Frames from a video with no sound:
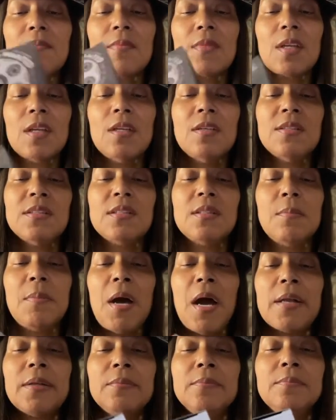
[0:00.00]
Here's the
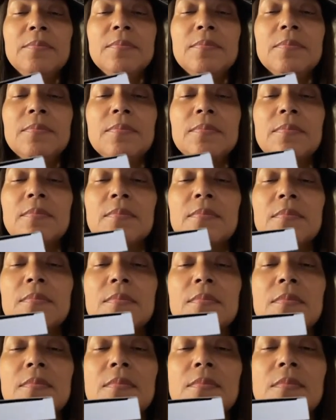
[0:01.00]
bottom.
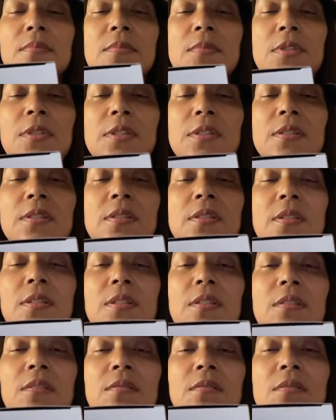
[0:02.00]
You can
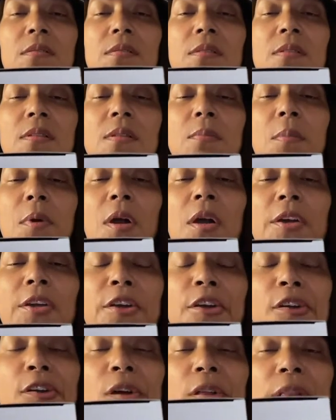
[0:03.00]
see the
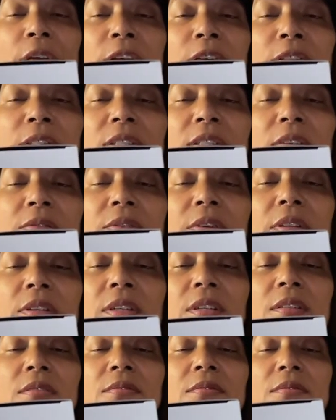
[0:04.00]
barcode and all that good stuff on
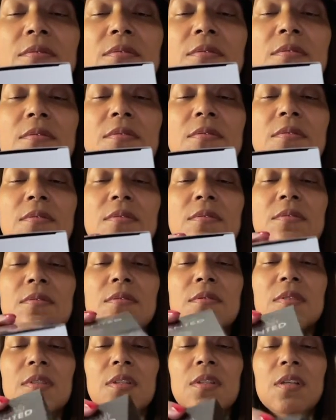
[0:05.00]
there.
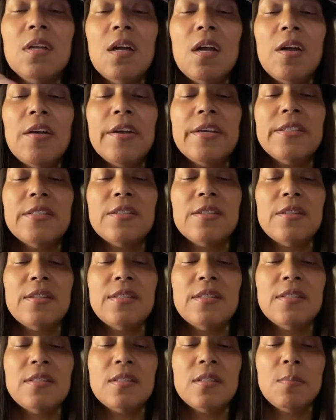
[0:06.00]
All right, so
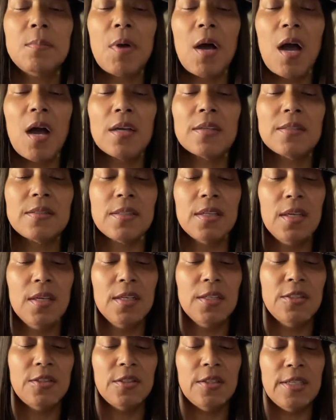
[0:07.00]
this is the box.
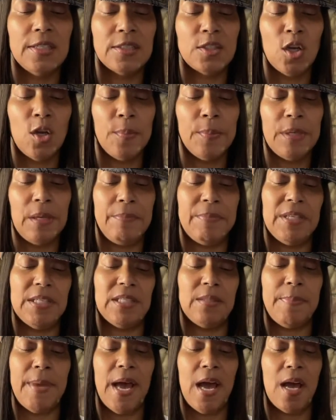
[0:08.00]
So let's open up this
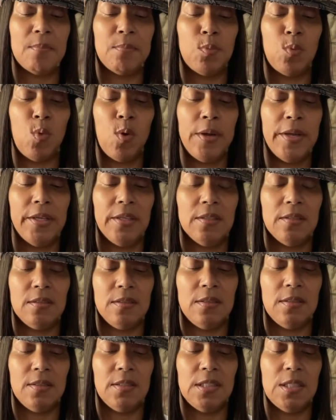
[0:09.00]
bad boy.
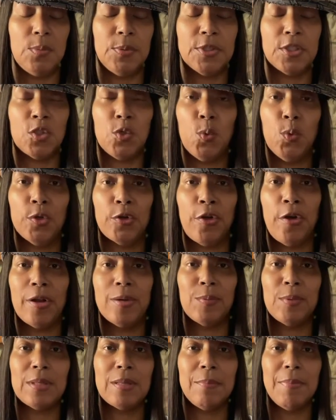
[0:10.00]
See what's going on
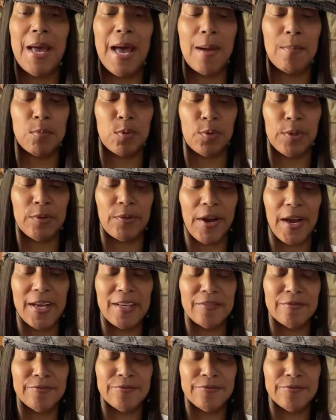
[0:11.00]
with the bad boy, right?